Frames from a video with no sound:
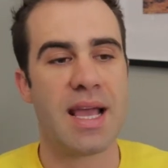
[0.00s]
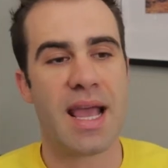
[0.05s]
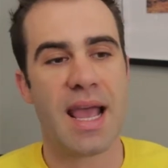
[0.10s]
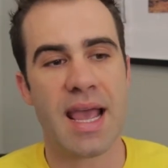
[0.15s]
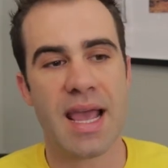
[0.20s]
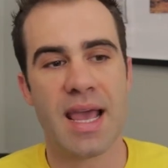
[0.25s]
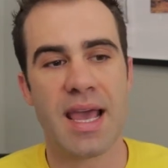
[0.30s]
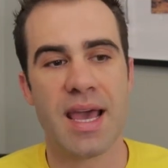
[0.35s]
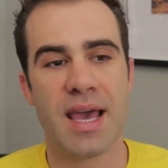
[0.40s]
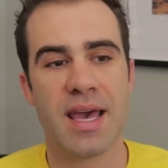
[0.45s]

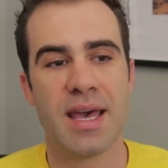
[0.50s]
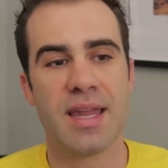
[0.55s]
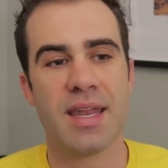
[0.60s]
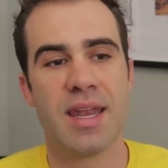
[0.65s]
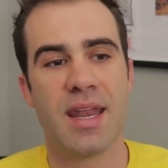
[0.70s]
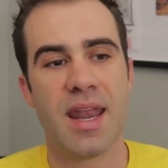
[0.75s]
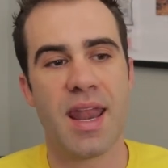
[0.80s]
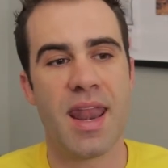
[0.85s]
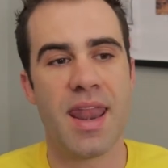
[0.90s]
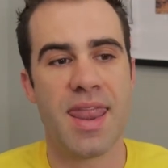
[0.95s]

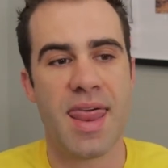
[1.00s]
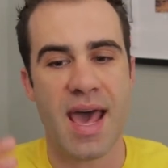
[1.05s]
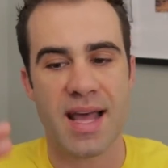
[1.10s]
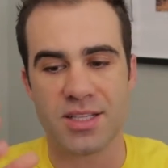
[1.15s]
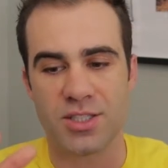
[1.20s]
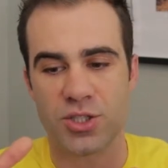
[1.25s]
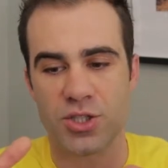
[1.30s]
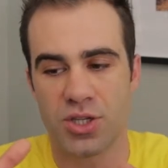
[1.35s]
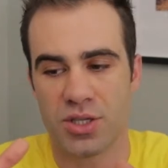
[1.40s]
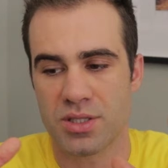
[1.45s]
And
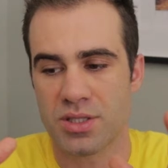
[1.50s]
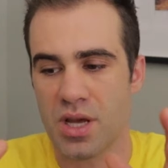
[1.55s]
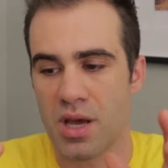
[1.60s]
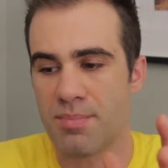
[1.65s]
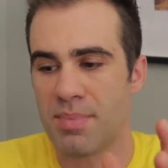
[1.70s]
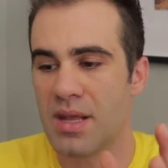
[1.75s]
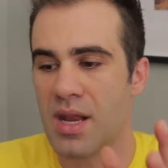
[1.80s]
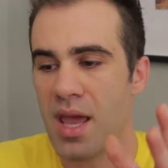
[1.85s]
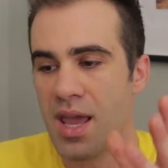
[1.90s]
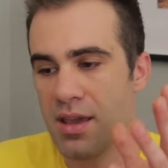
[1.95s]
that's just
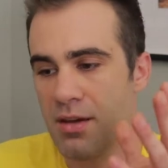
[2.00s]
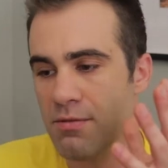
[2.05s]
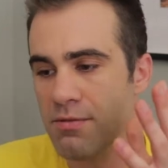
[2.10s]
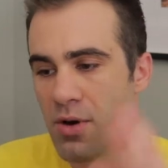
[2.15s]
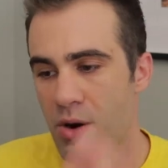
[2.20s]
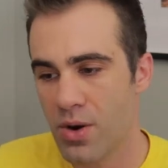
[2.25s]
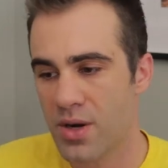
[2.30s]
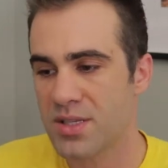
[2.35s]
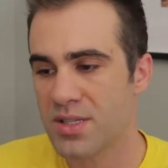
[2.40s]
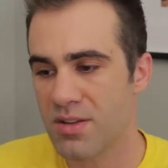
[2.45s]
been a
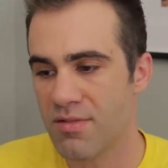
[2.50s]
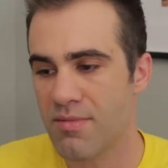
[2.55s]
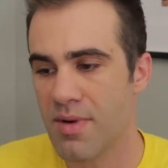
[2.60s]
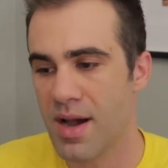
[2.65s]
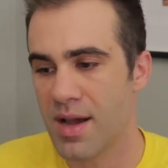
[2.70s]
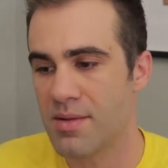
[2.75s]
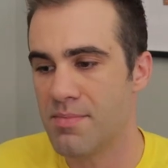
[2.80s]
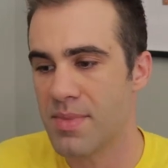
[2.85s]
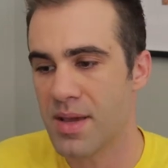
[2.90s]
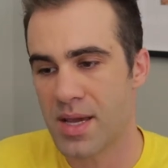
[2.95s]
focus of
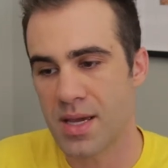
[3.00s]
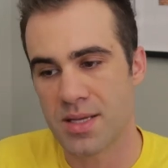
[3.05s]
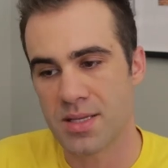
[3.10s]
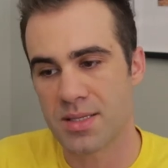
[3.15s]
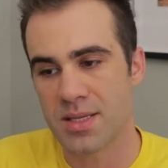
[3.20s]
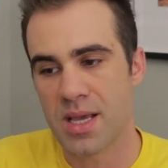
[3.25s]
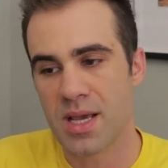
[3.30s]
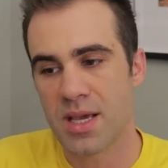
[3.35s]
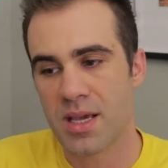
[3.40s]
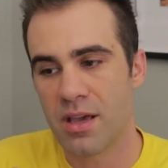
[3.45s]
mine
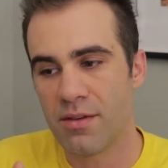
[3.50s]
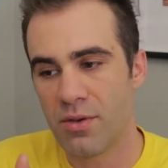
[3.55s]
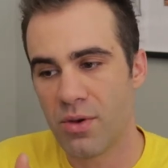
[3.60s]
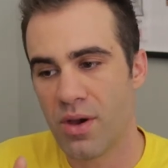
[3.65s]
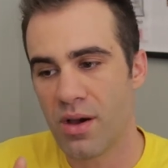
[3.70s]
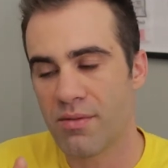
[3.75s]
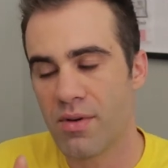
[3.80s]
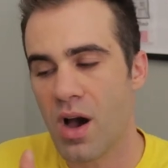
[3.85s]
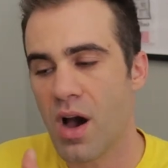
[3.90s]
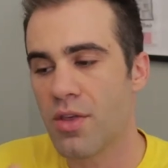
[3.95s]
because if you
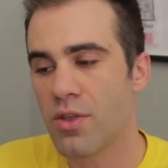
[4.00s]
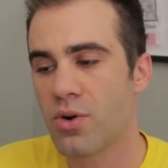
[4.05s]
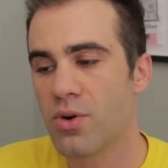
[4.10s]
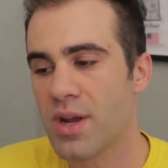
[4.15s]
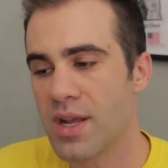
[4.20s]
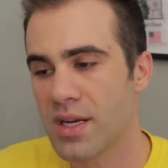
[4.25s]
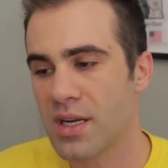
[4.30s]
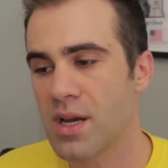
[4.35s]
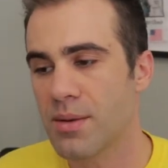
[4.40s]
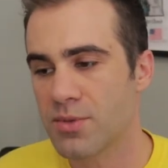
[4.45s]
have other
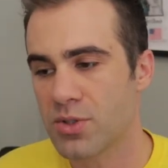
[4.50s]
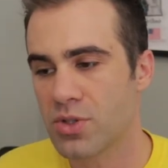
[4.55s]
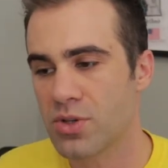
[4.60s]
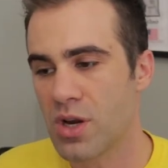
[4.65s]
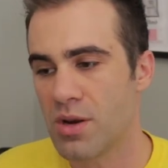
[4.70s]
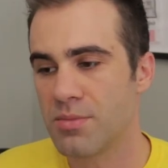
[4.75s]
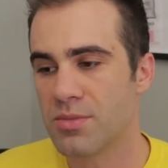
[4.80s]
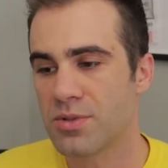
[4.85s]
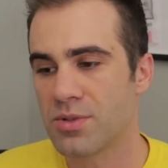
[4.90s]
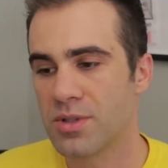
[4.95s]
income
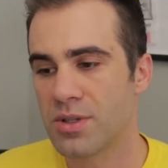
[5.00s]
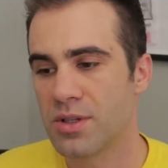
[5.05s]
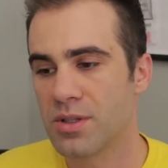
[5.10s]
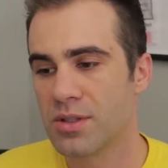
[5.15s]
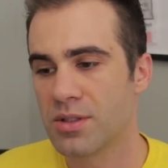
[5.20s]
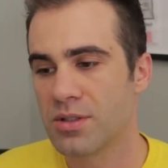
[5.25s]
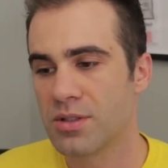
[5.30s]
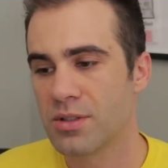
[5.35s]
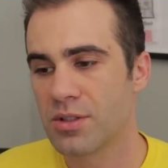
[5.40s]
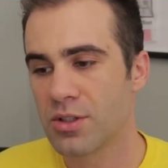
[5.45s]
streams
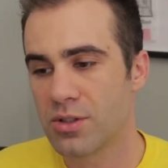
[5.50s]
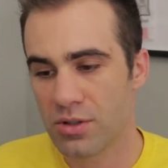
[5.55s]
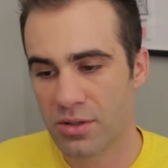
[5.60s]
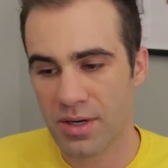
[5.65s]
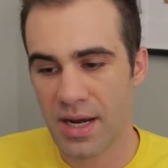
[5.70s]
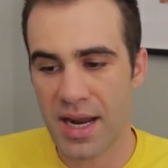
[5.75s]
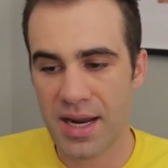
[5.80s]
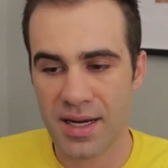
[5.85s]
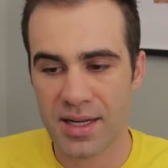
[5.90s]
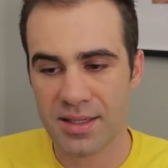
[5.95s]

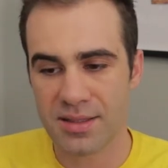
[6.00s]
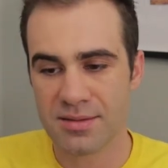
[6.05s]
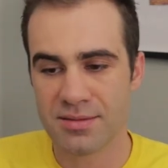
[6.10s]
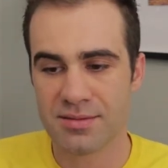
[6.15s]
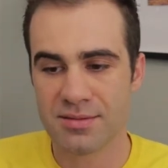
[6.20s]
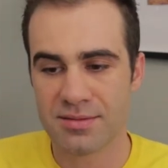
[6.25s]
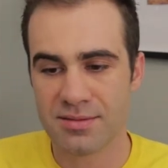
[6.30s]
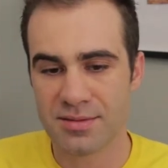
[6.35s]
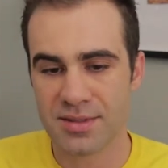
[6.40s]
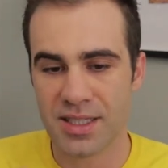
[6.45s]

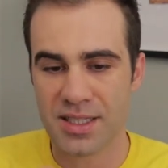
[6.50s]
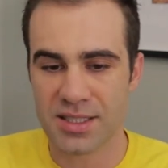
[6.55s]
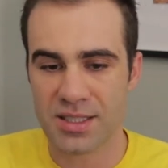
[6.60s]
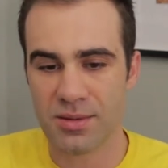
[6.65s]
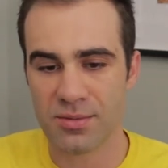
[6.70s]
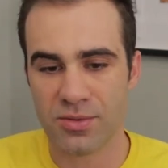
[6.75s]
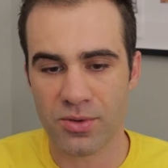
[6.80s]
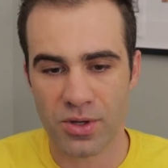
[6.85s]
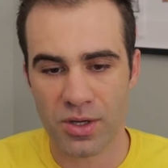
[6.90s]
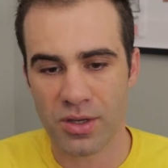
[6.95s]
creating
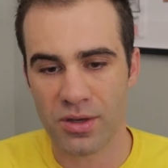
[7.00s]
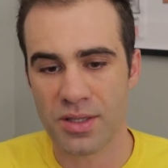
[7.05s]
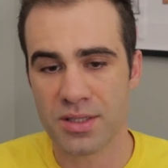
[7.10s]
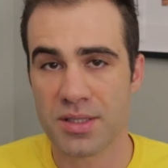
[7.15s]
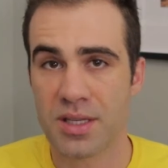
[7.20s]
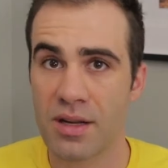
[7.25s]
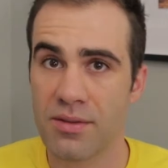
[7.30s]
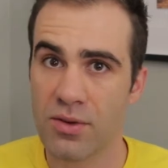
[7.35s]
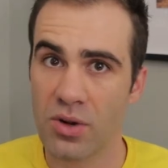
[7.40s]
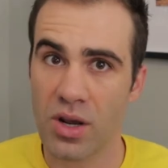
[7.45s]
income for you
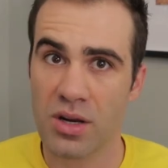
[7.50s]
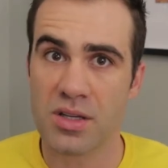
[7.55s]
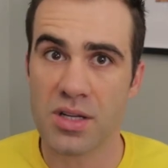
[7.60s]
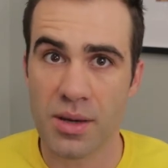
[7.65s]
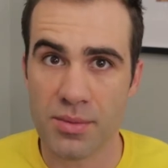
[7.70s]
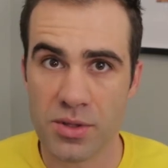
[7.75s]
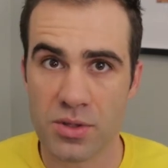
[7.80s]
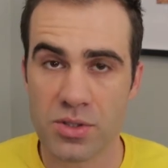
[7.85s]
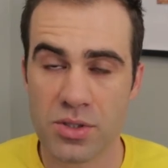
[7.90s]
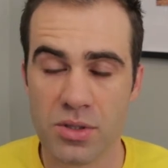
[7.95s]
instead of your
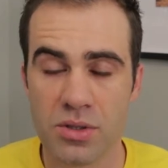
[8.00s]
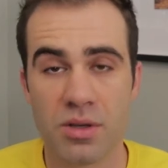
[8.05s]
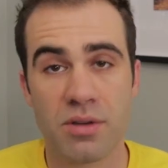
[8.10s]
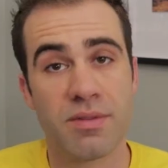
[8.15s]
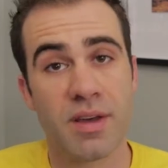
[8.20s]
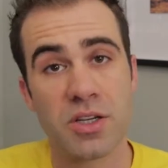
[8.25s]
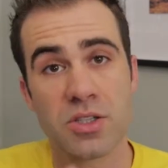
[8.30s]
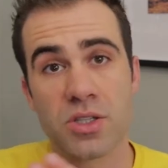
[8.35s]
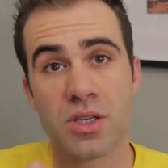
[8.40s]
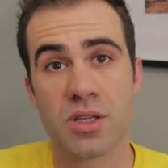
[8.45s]
W 2,
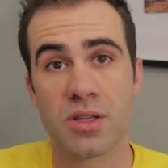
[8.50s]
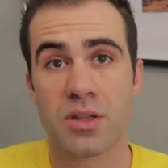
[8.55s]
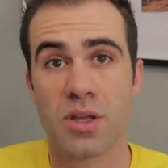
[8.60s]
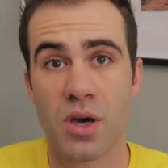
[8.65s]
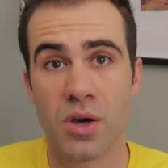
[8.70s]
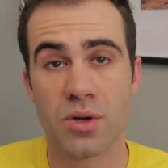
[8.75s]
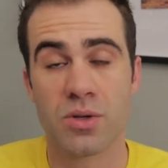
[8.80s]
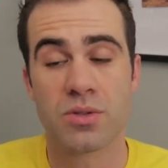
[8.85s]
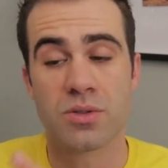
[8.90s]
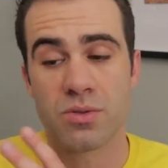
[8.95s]
eventually
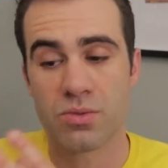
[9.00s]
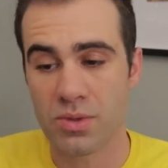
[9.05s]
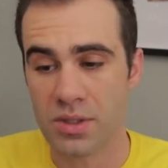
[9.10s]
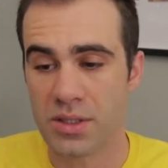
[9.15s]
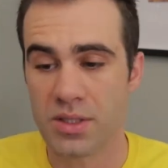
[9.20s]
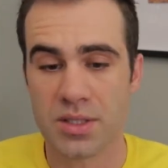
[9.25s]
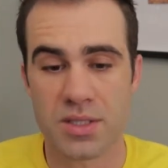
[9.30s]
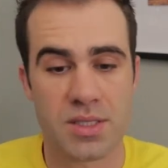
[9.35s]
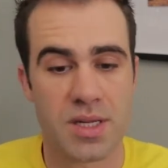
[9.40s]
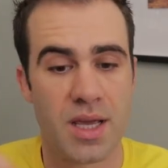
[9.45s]
those
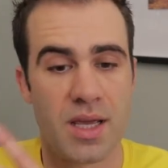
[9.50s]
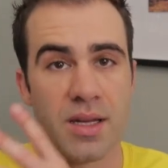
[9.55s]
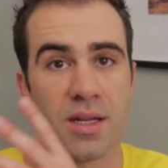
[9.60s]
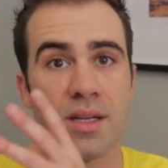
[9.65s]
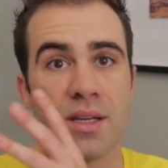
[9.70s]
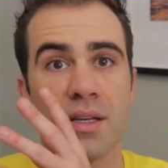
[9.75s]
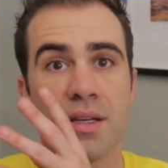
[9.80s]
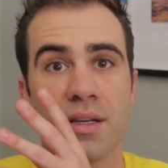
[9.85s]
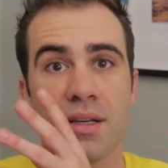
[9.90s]
real estate,